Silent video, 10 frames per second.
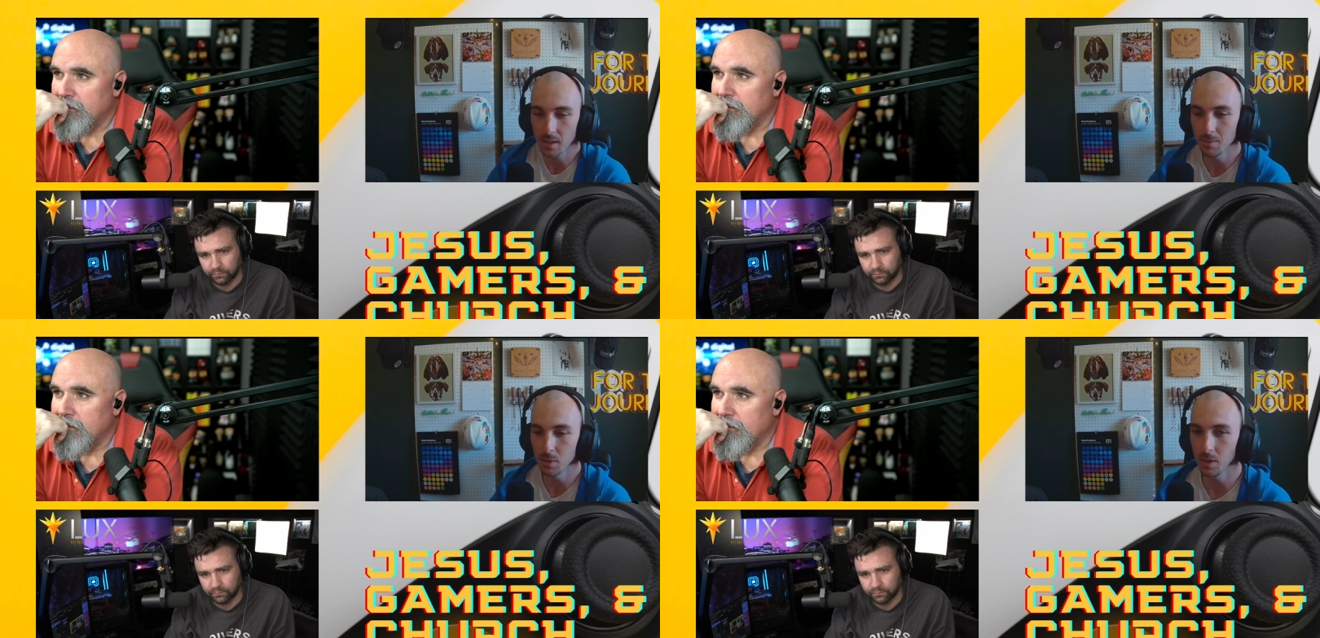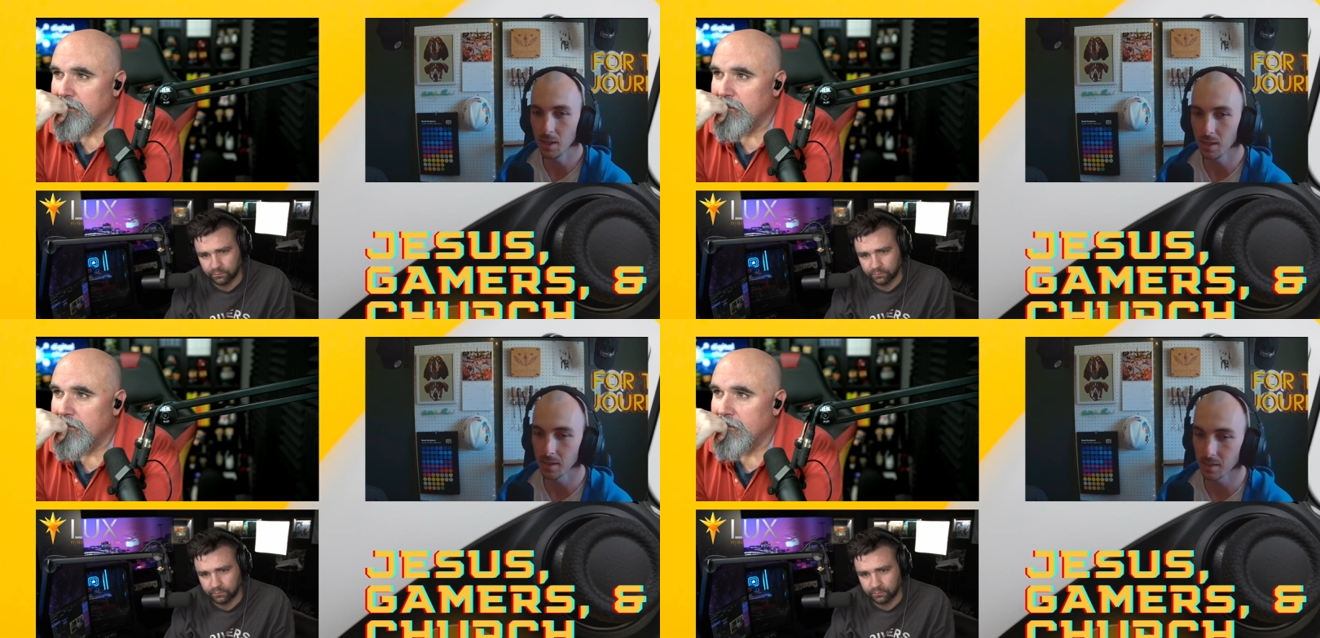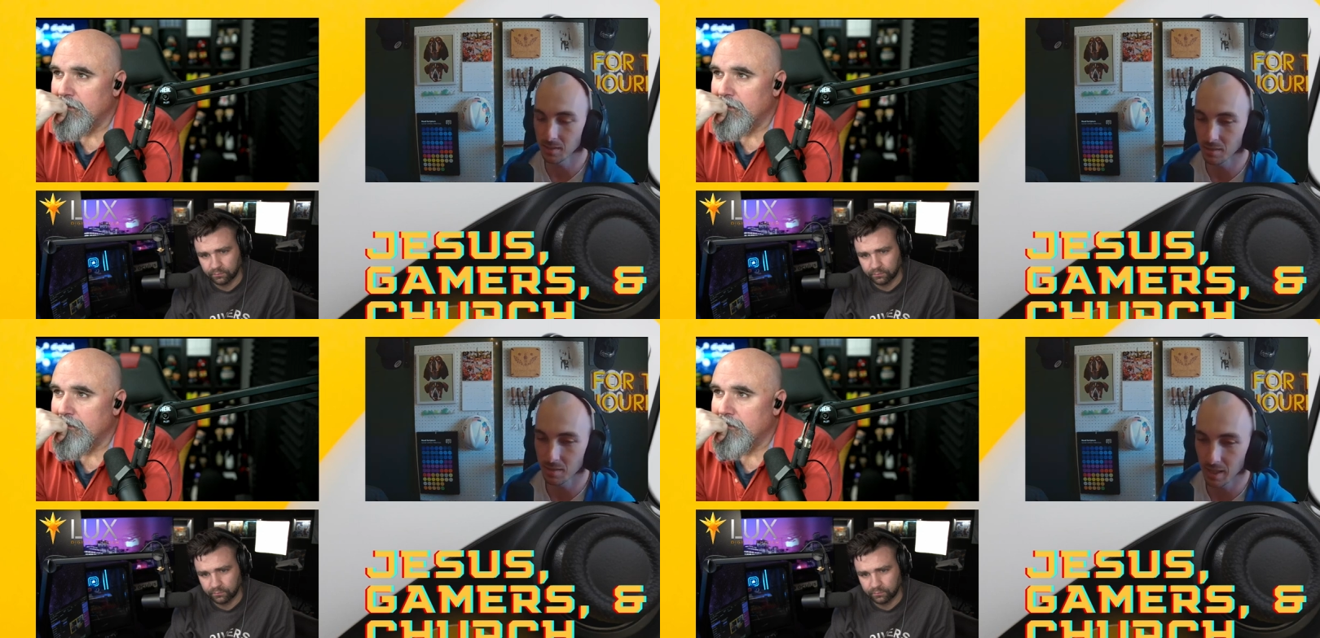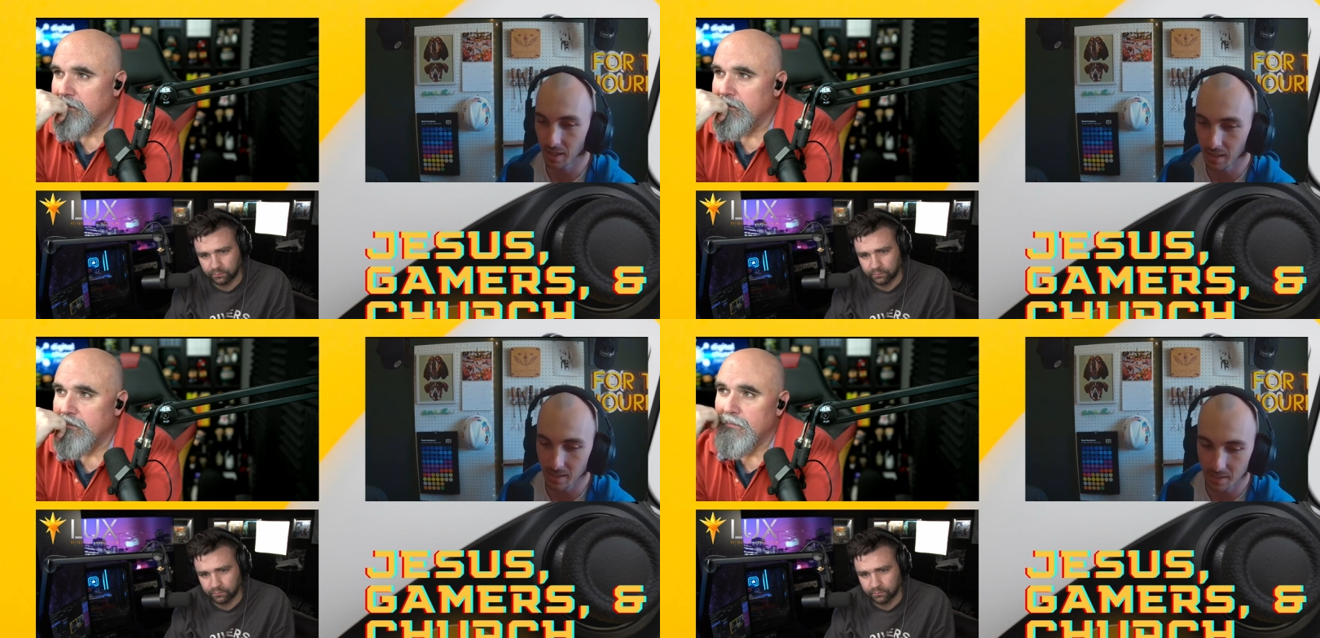Speaker 1: a community that,
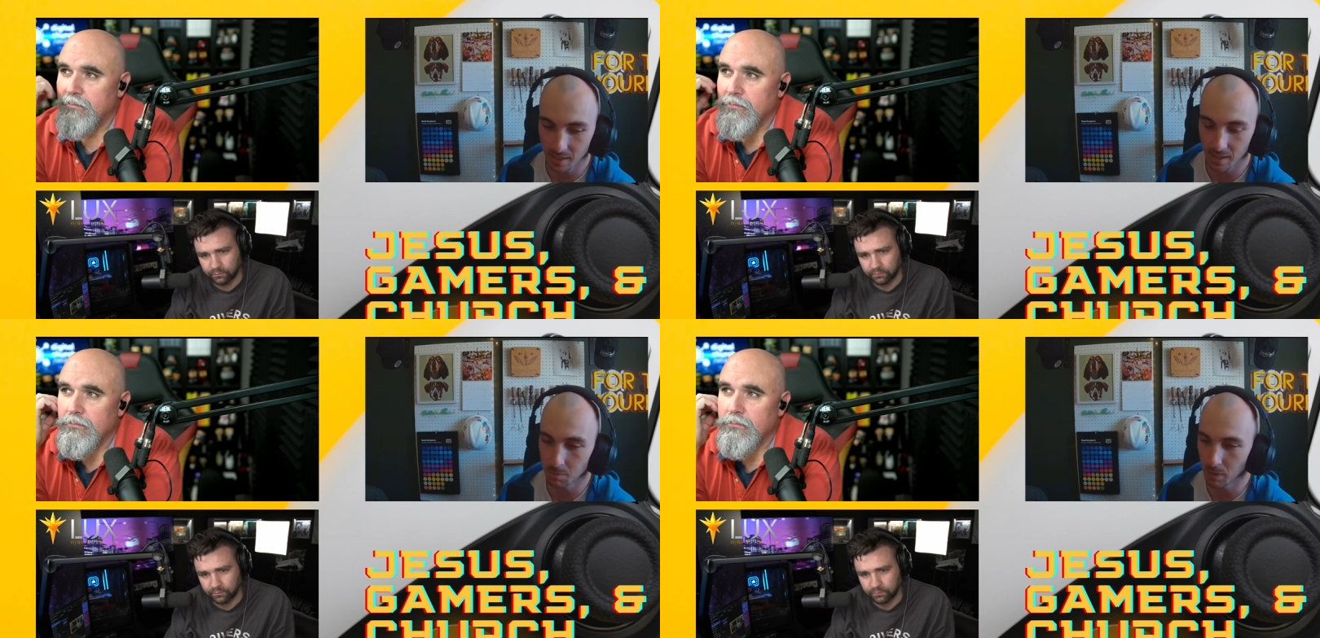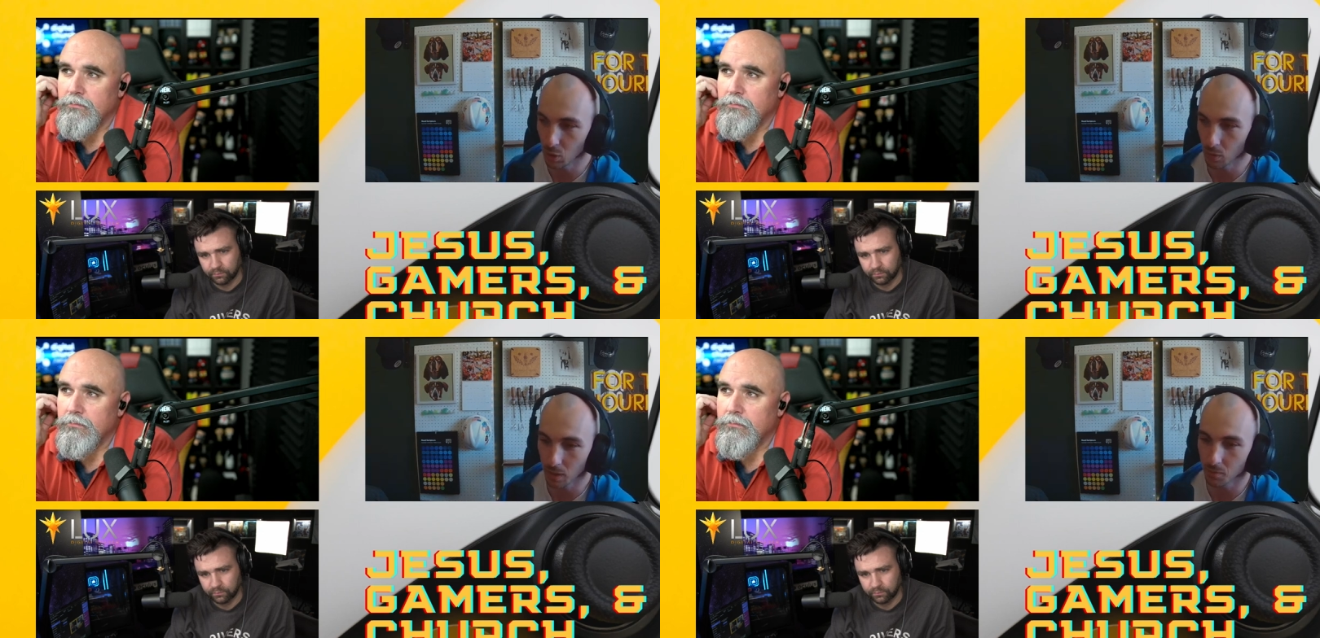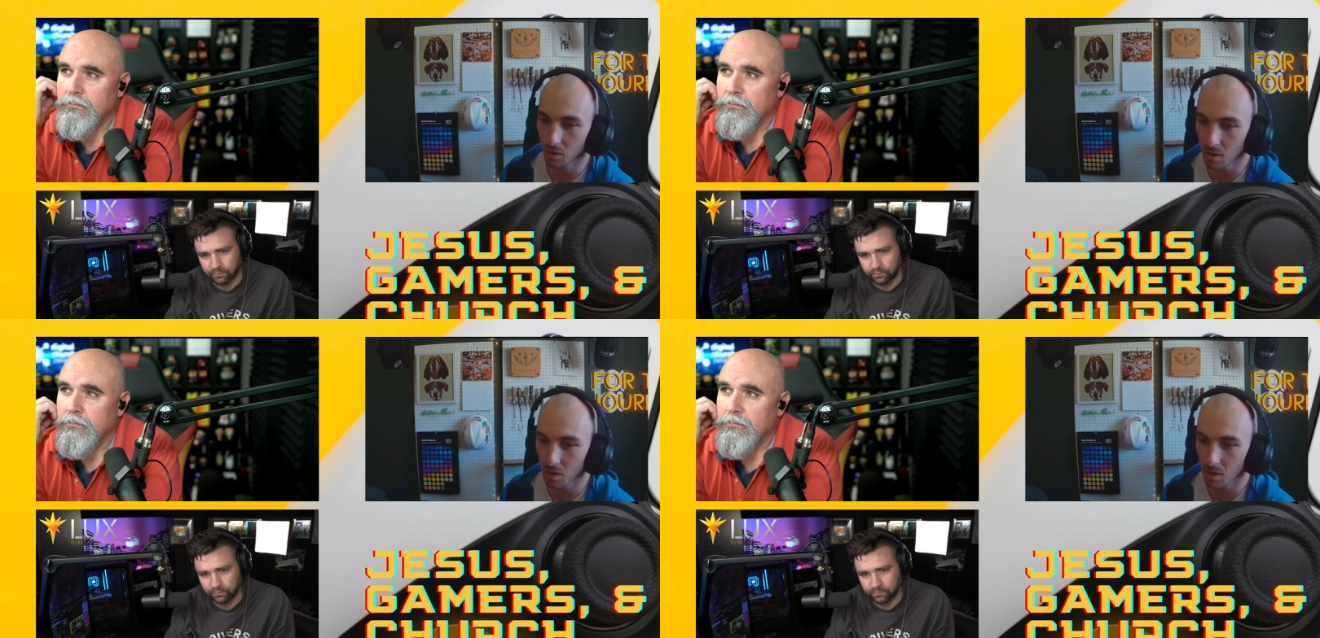that gets it. And he's been doing it for